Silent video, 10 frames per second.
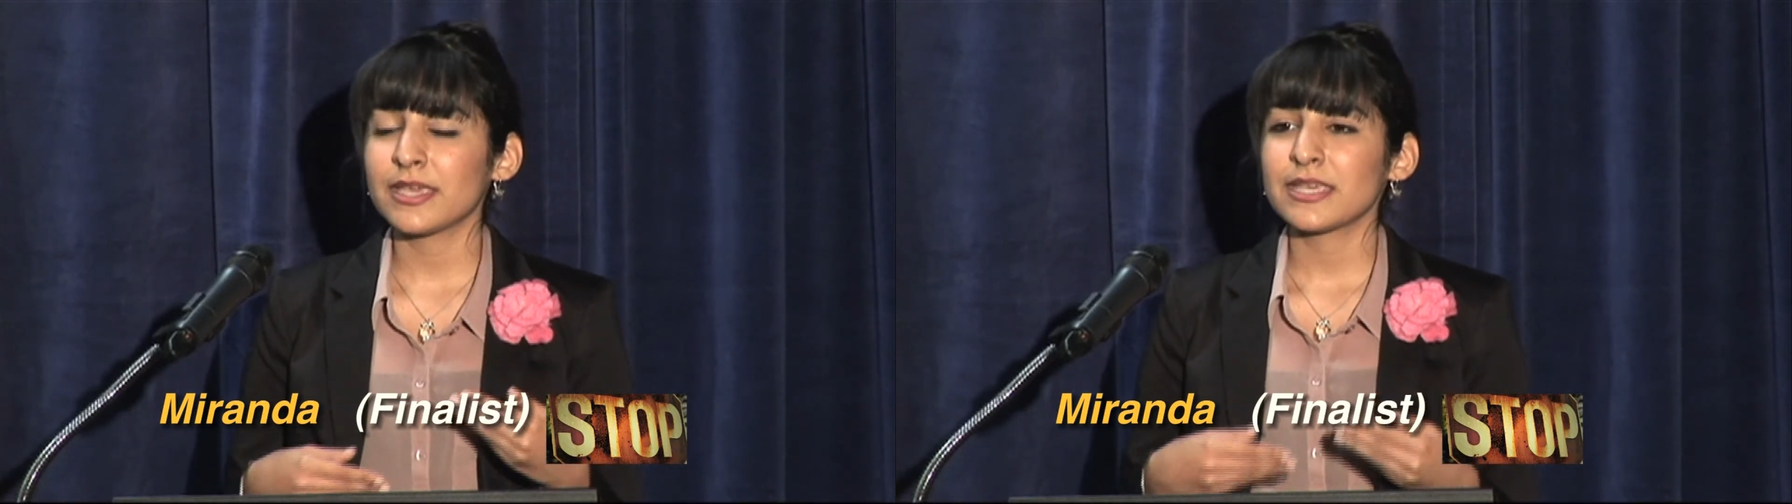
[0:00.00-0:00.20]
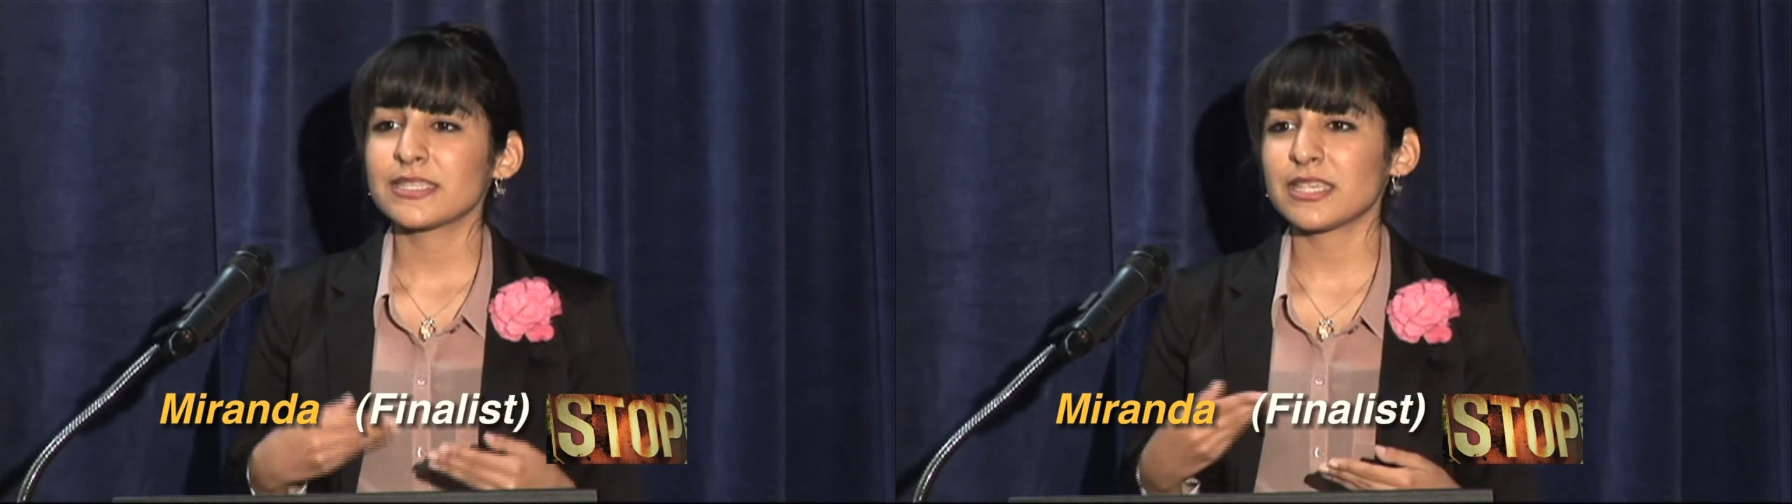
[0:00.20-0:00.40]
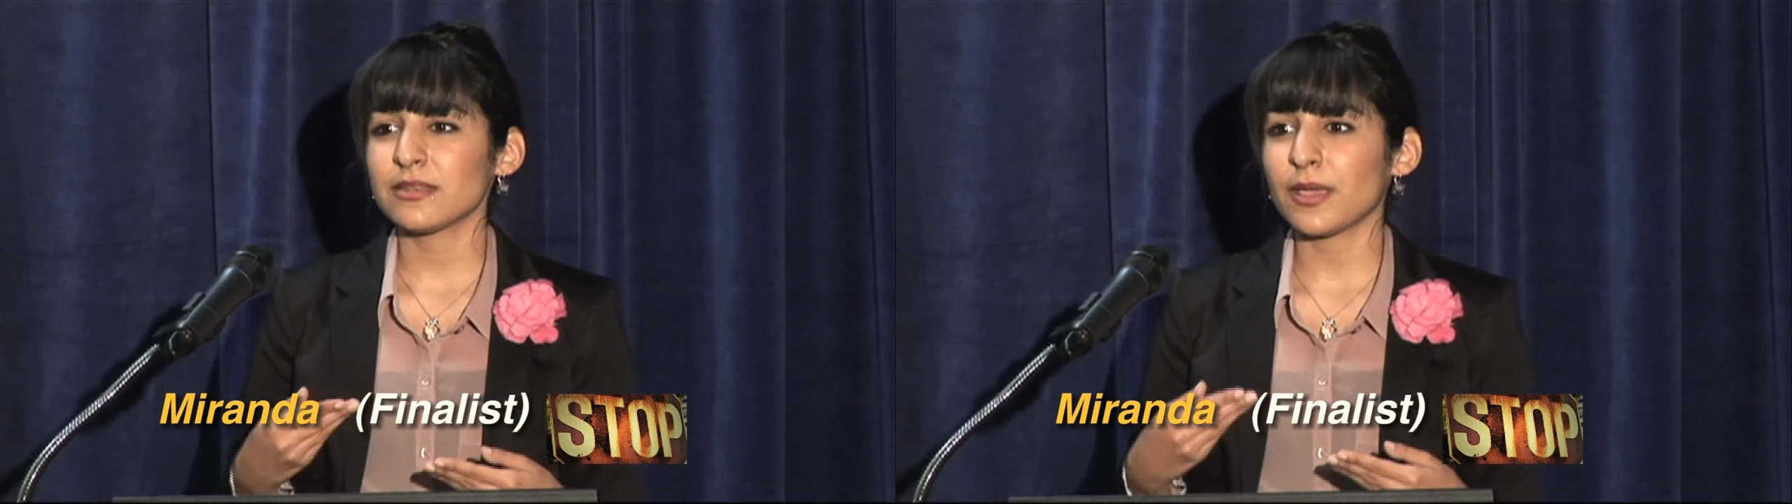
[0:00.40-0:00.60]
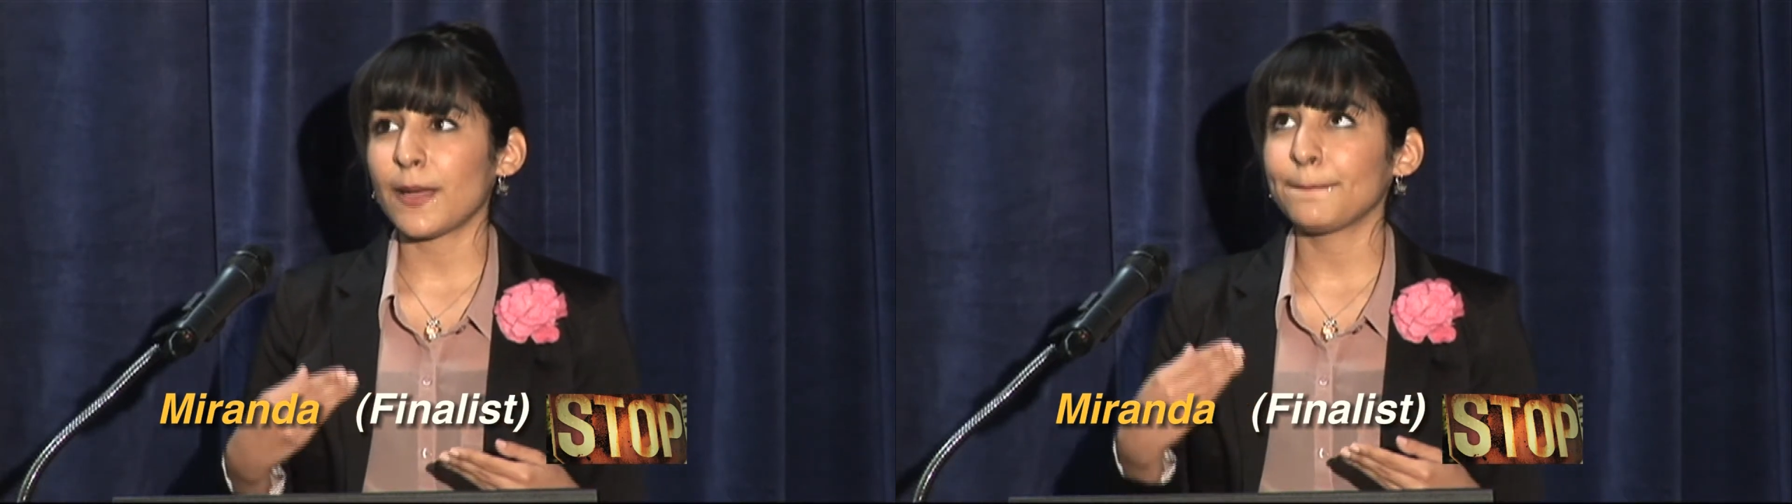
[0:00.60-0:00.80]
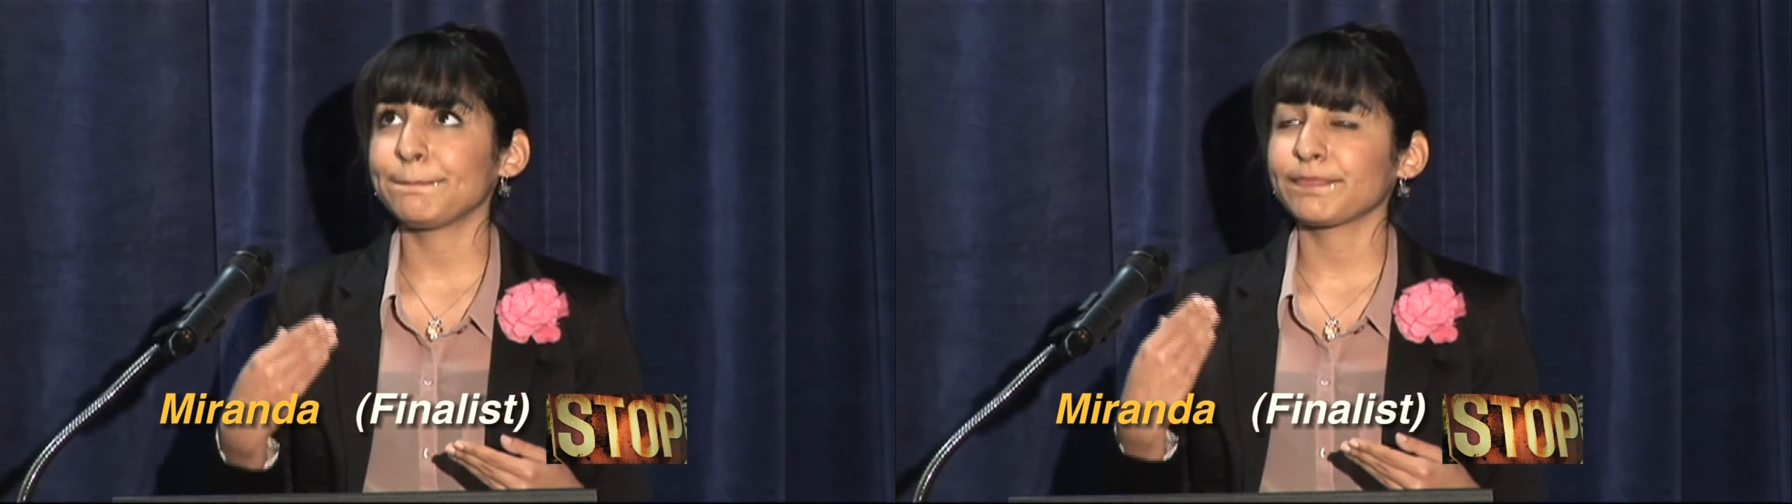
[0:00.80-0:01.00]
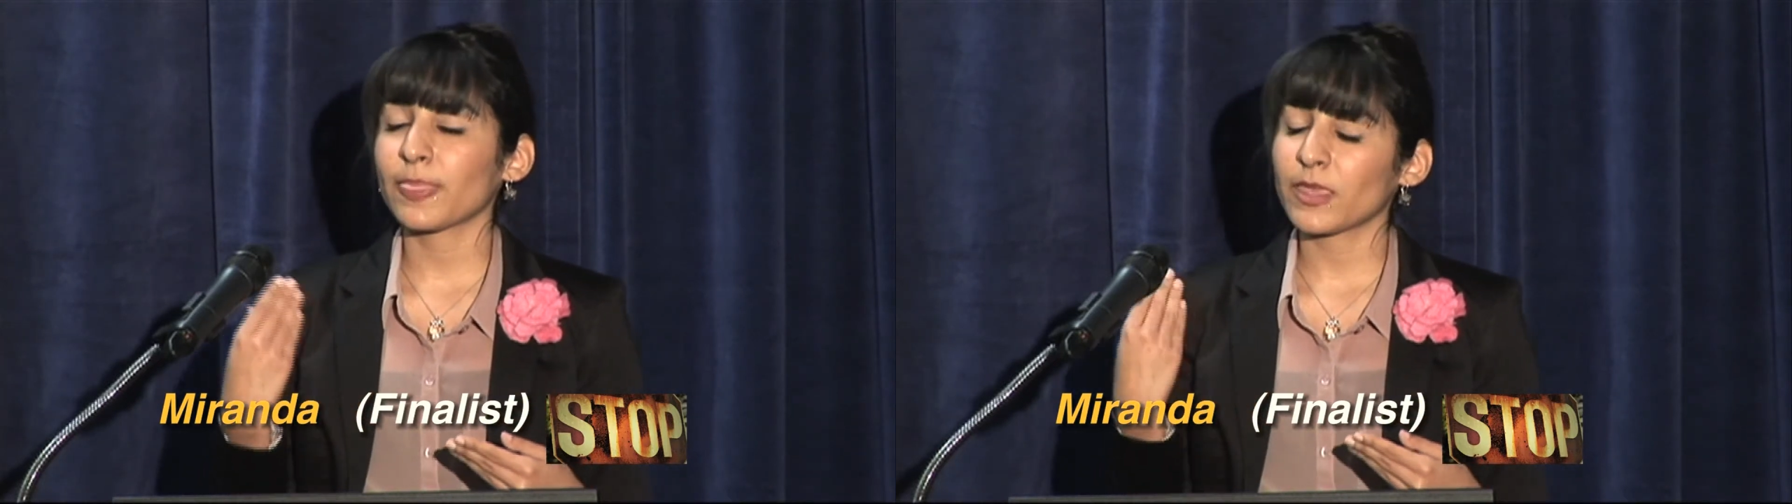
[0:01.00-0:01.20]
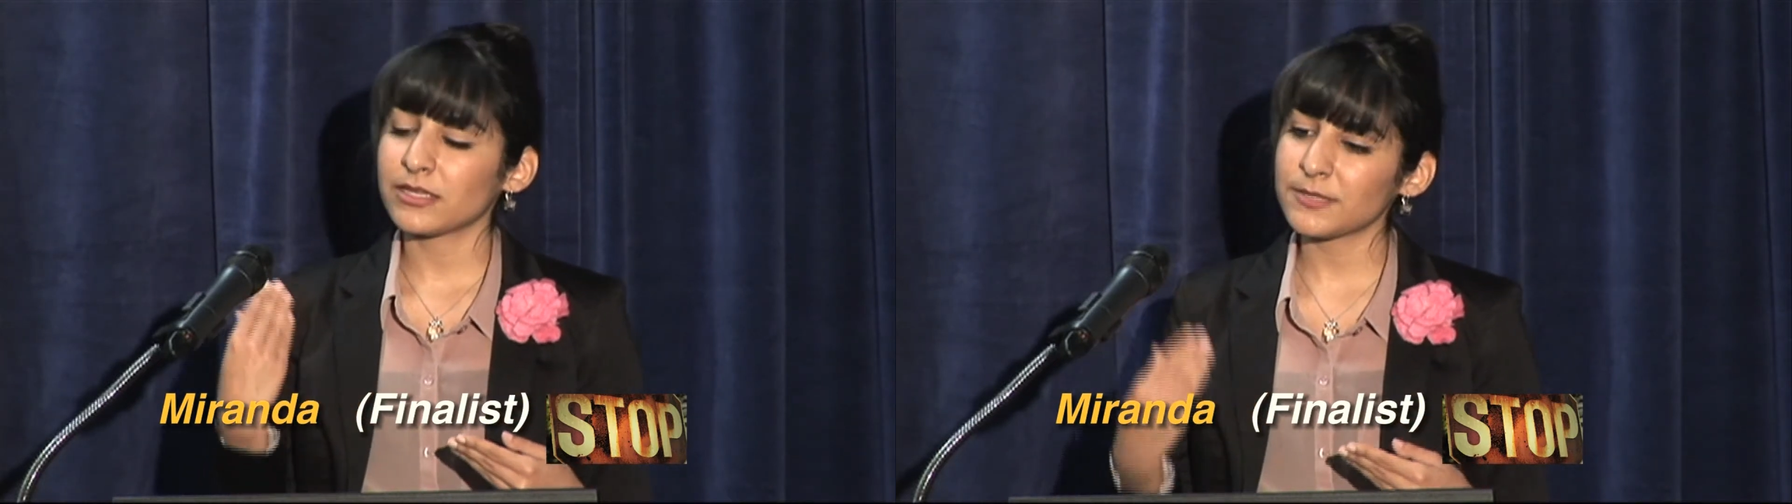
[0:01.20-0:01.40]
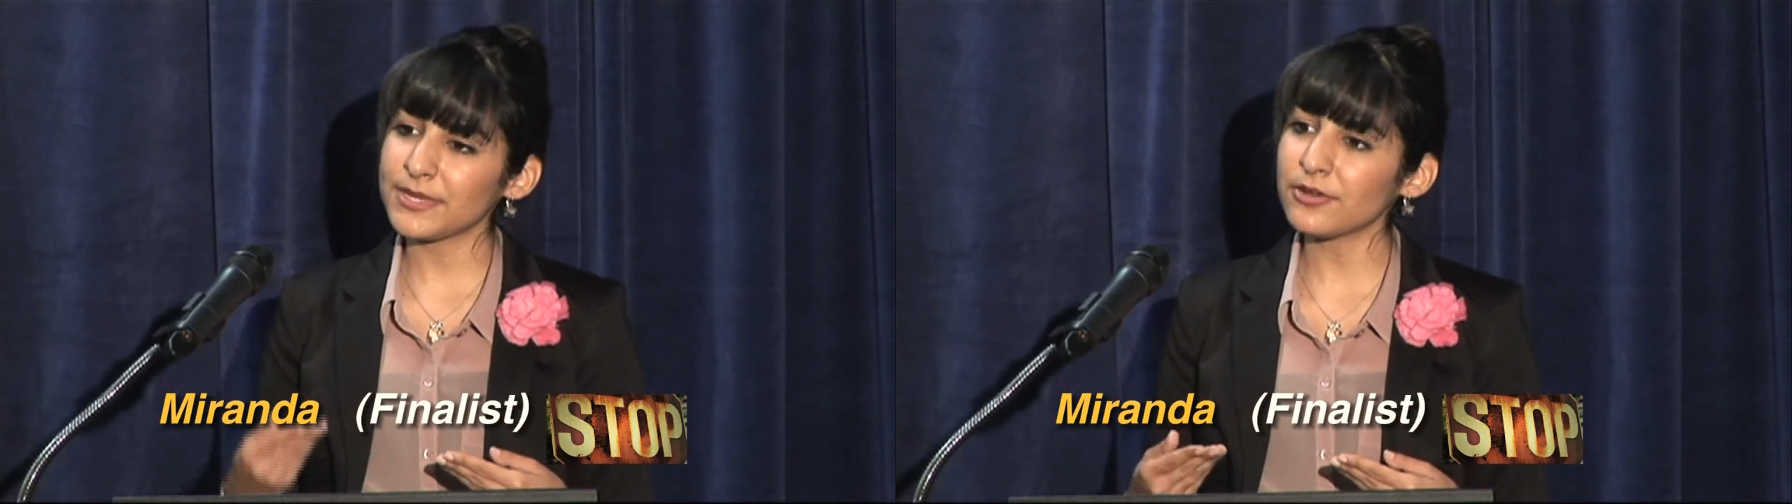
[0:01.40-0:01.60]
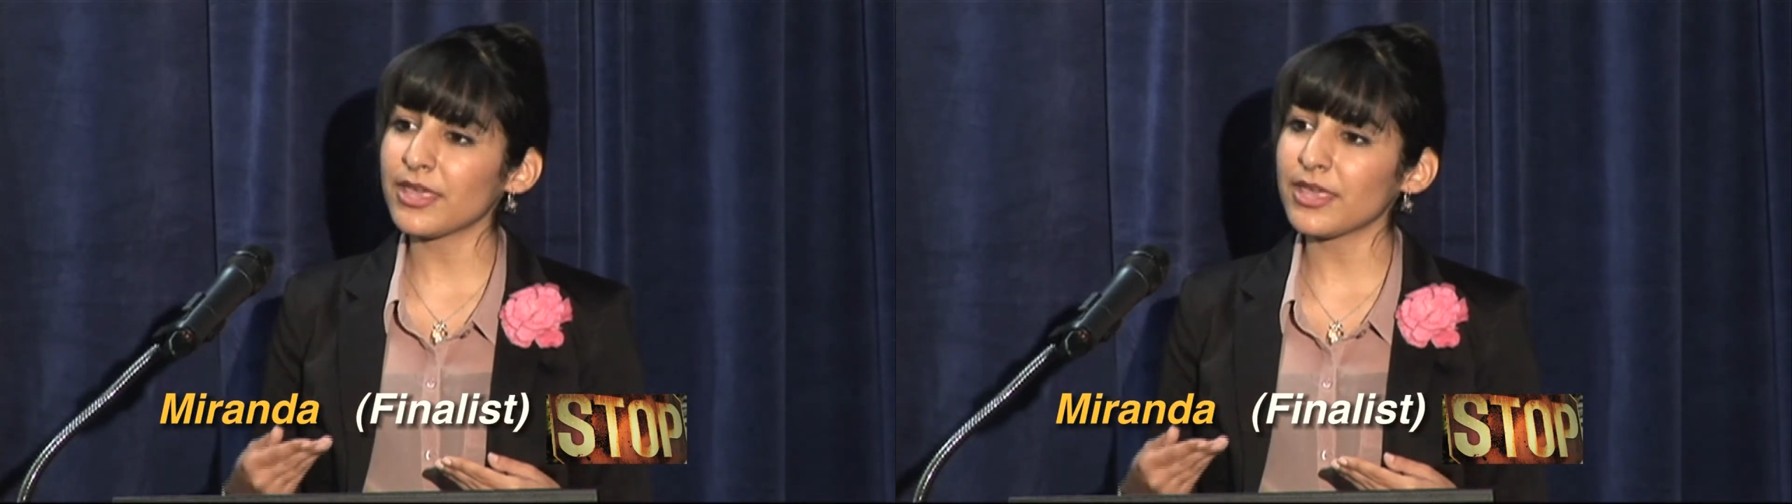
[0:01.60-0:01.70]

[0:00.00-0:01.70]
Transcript: Speaker